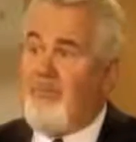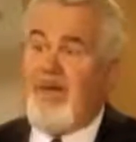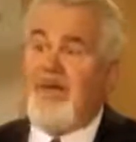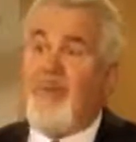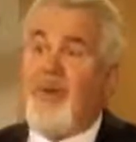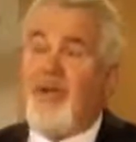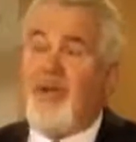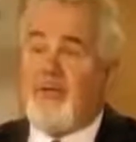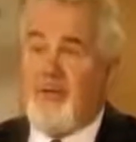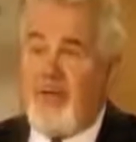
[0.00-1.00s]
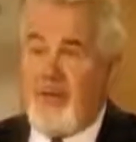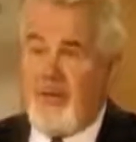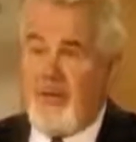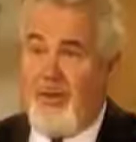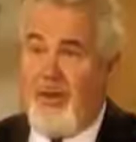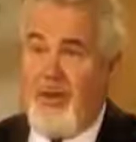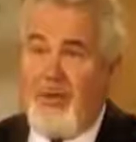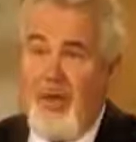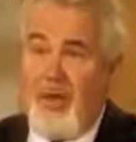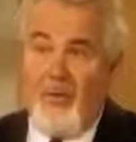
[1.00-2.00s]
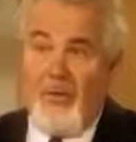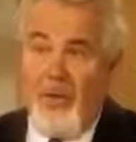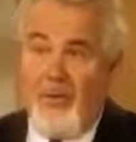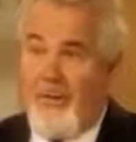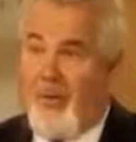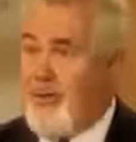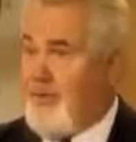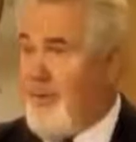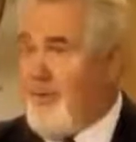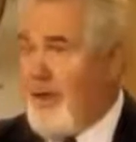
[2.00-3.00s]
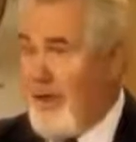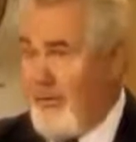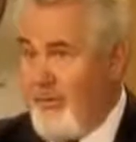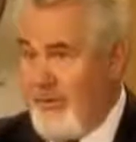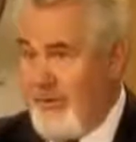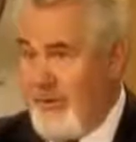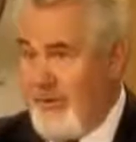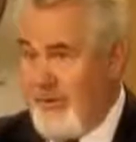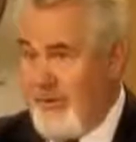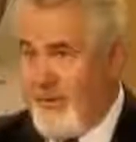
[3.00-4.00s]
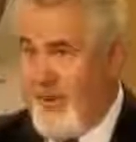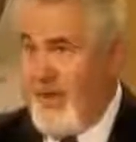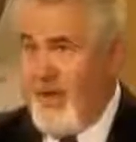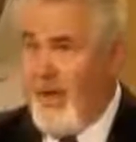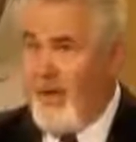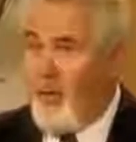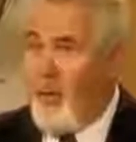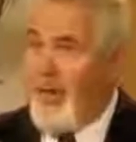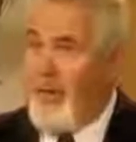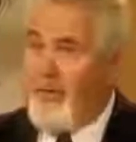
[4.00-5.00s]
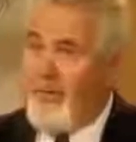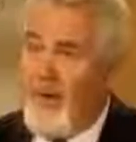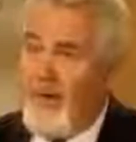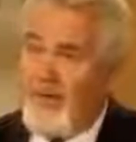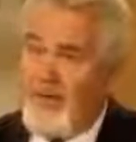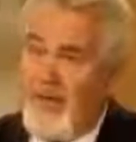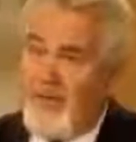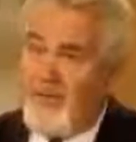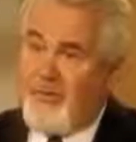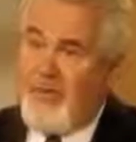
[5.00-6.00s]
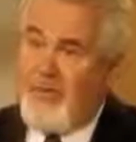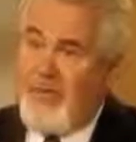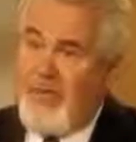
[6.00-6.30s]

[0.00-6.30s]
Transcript: based upon inflammation. Not only arthritis, but many other diseases. And when arthritis actually